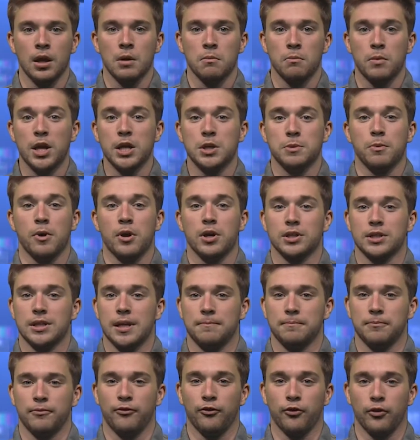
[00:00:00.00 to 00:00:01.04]
Baseball
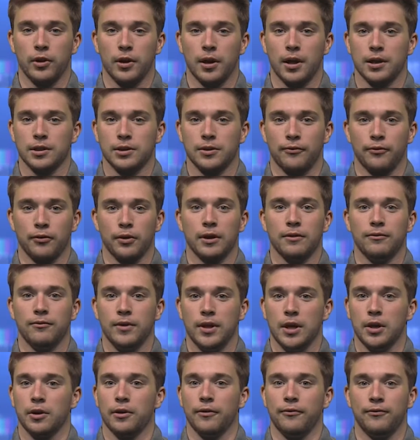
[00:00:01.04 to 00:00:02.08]
stepped foot onto Frank
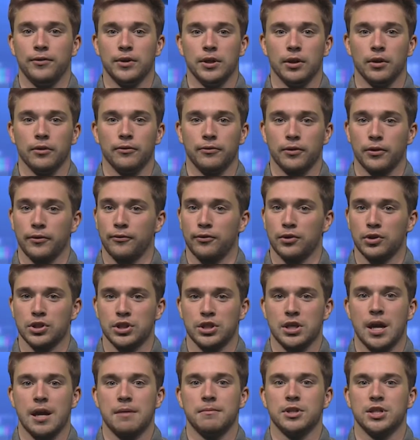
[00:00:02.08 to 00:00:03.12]
Vieira Field for the first
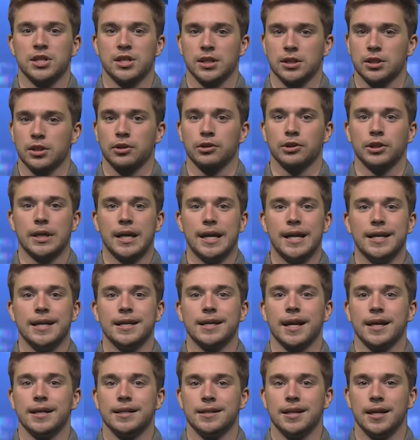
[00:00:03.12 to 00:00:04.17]
time in
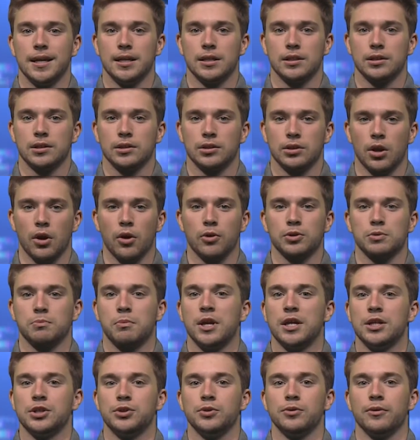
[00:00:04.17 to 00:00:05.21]
689 days to host
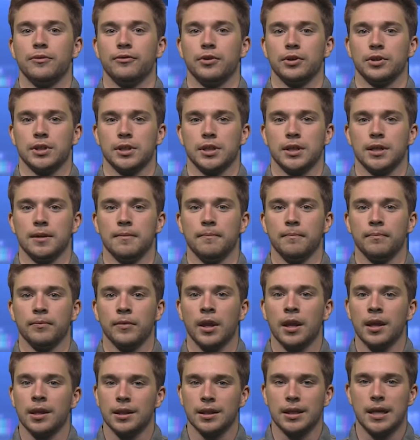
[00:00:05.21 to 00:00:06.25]
Pace University. The